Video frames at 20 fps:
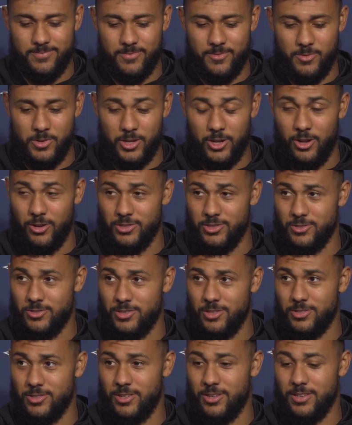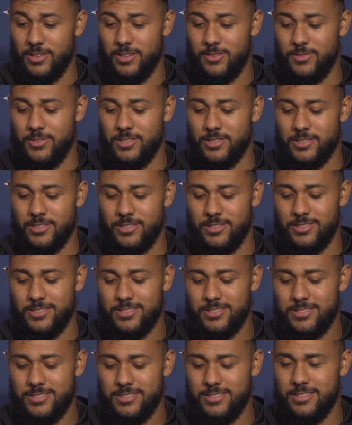we could always use those on our defense. So.
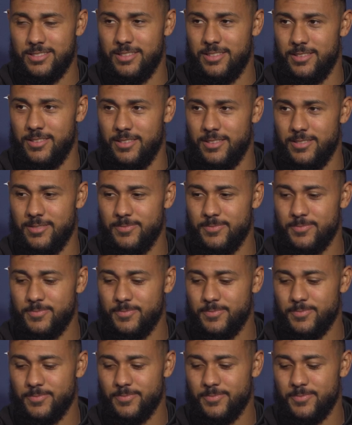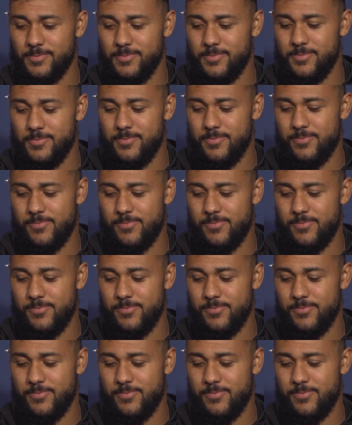What's a game like